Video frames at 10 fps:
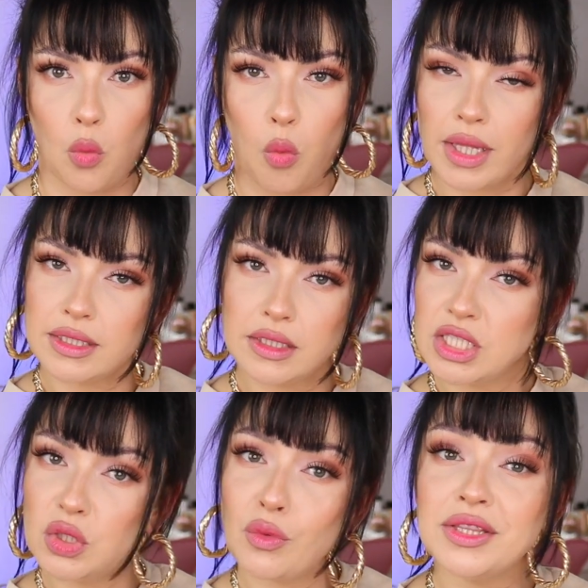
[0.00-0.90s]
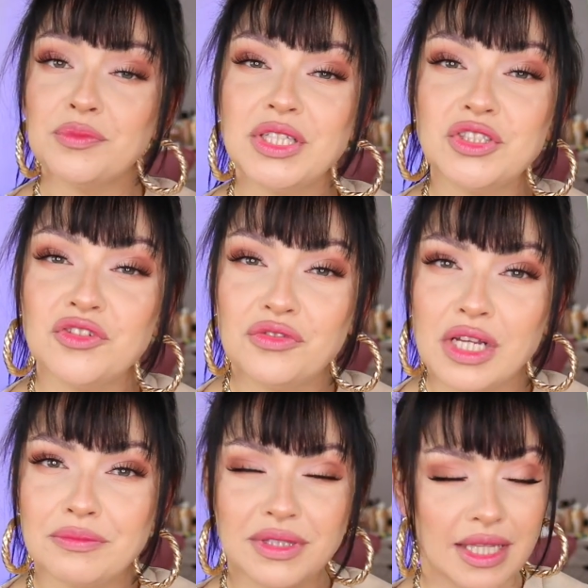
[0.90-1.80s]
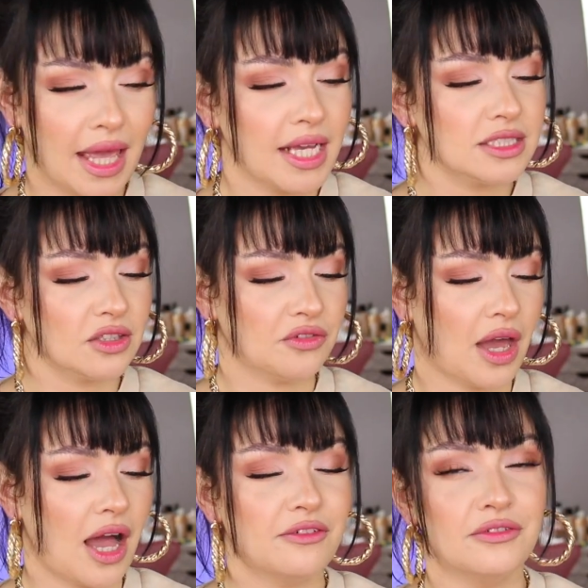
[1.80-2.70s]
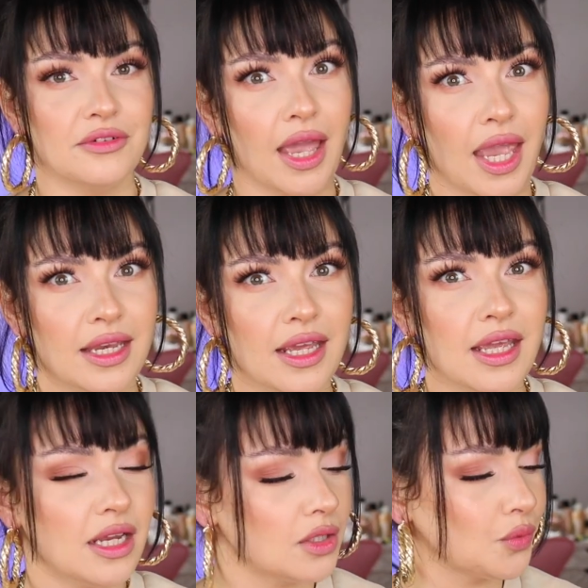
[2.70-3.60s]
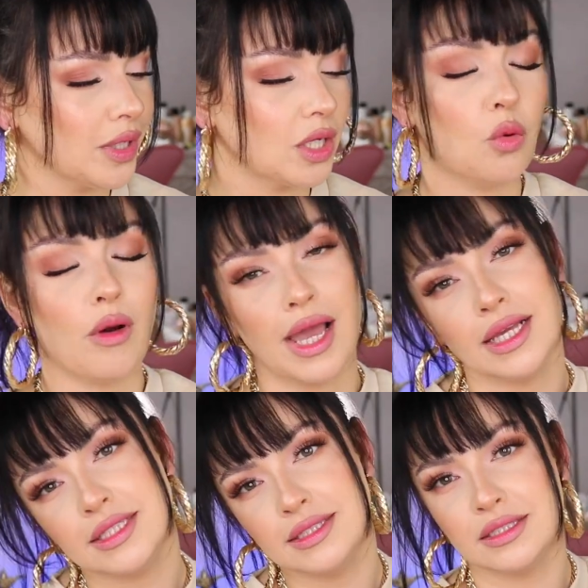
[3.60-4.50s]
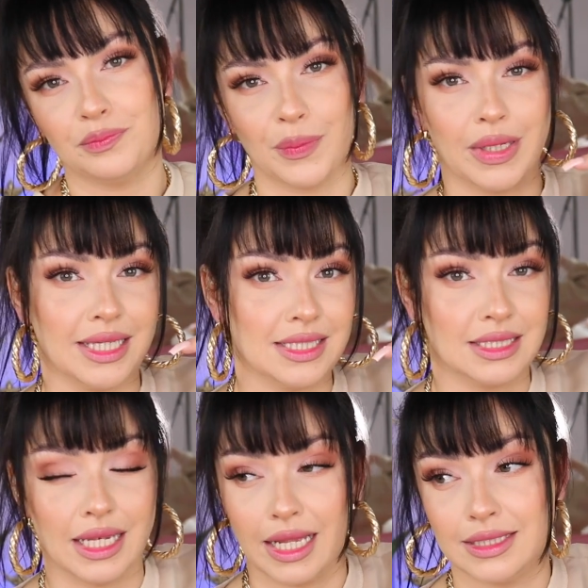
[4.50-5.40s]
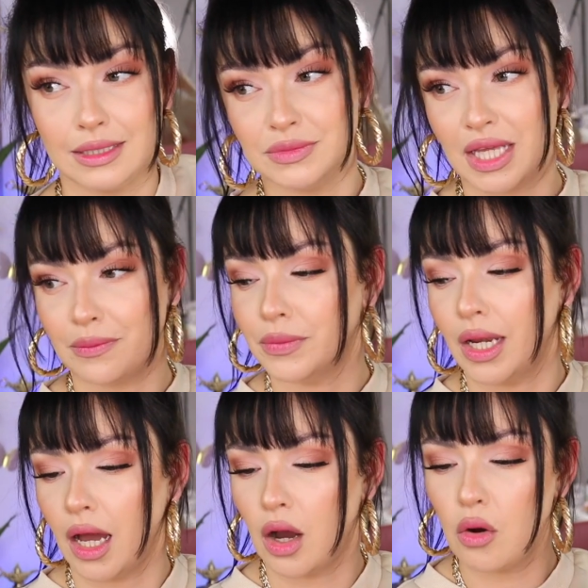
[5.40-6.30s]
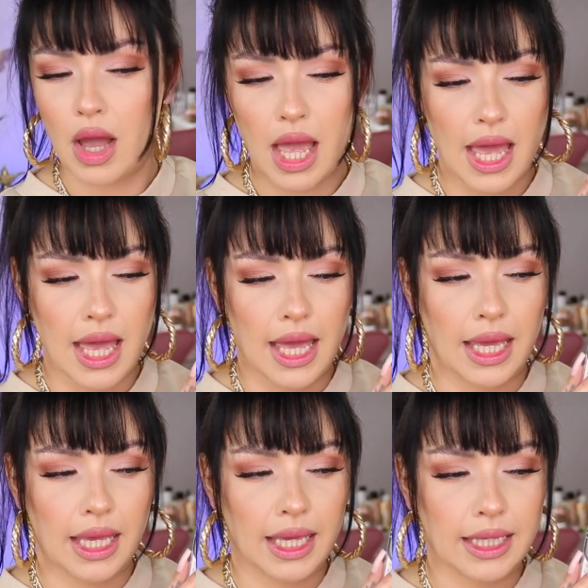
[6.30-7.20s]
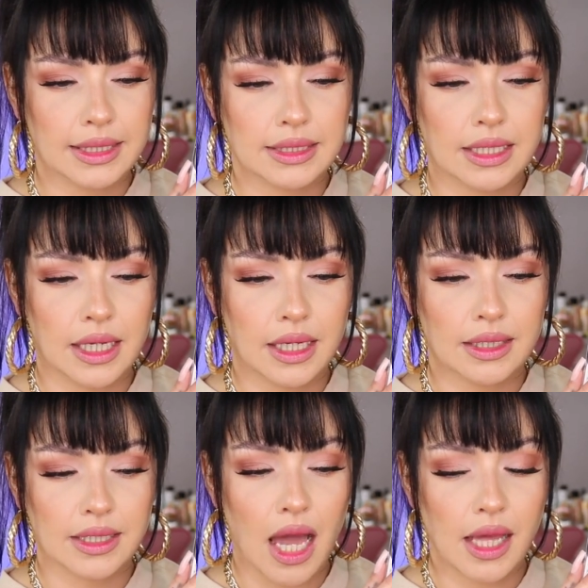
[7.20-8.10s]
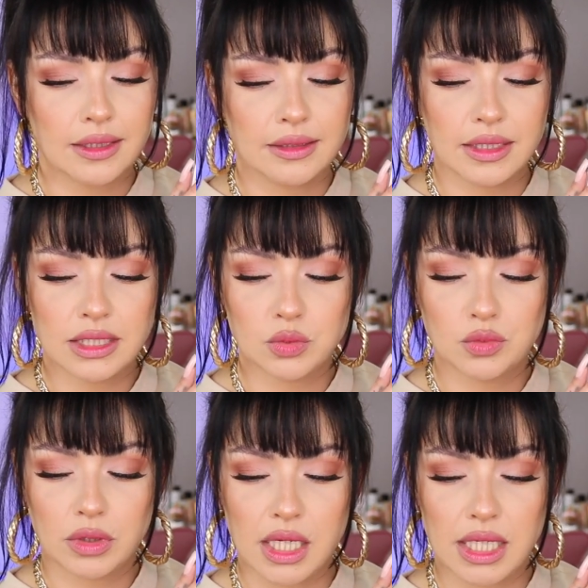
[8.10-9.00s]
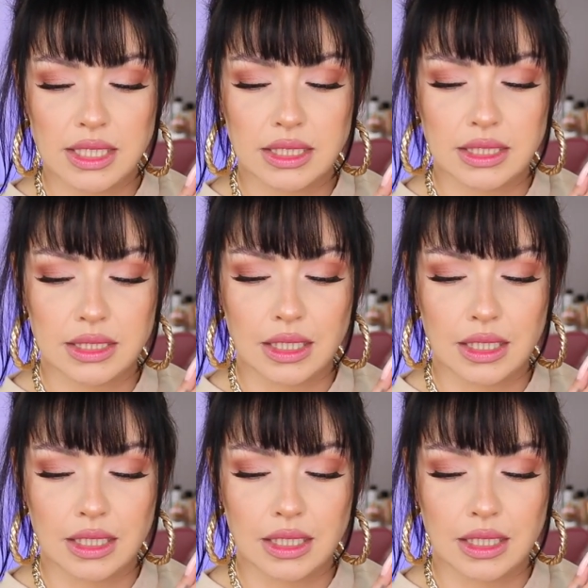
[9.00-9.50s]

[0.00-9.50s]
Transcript: what you want me to film next. If you have any requests, please let them down below. And yeah, this was